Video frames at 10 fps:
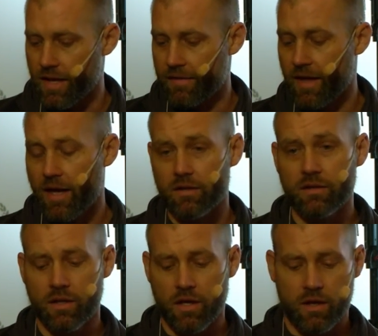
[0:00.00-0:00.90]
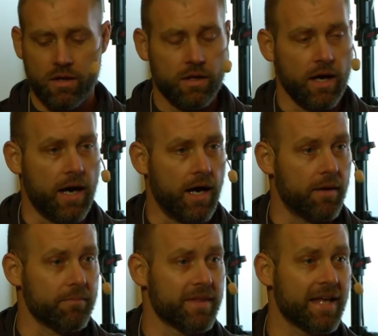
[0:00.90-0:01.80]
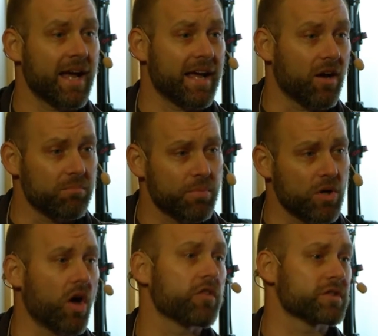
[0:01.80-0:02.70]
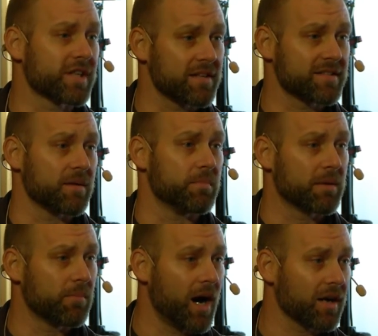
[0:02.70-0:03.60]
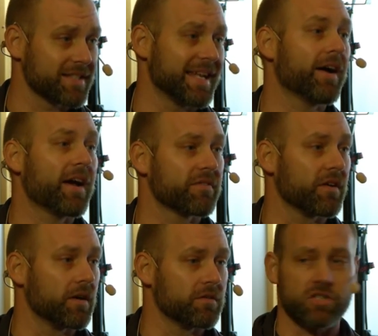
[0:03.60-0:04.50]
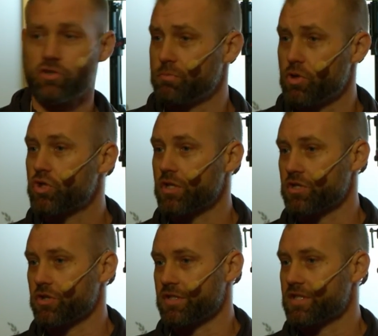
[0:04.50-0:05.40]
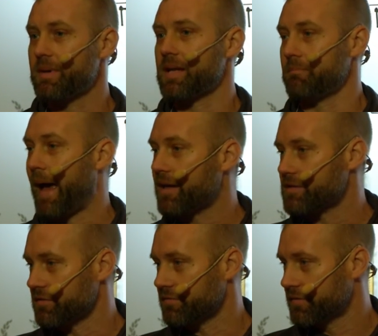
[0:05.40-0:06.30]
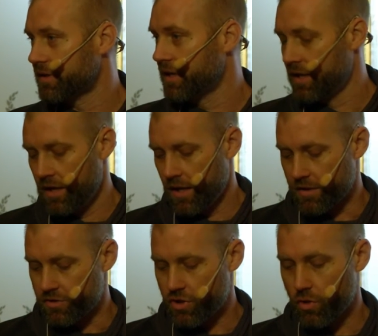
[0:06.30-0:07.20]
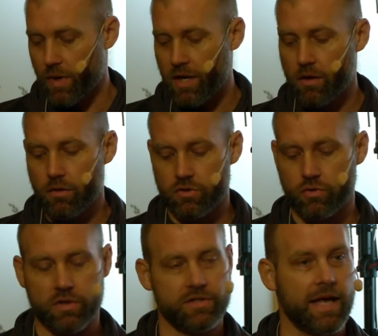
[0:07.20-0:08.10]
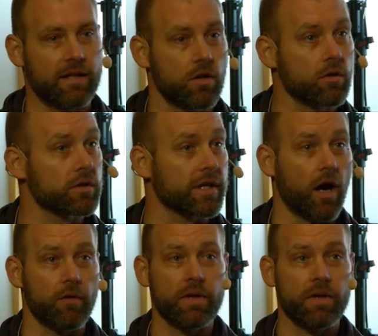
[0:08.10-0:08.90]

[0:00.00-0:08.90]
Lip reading: And then I put all those guts in a big box, and now I have a distribution issue. I just made it massive. And so we source that locally.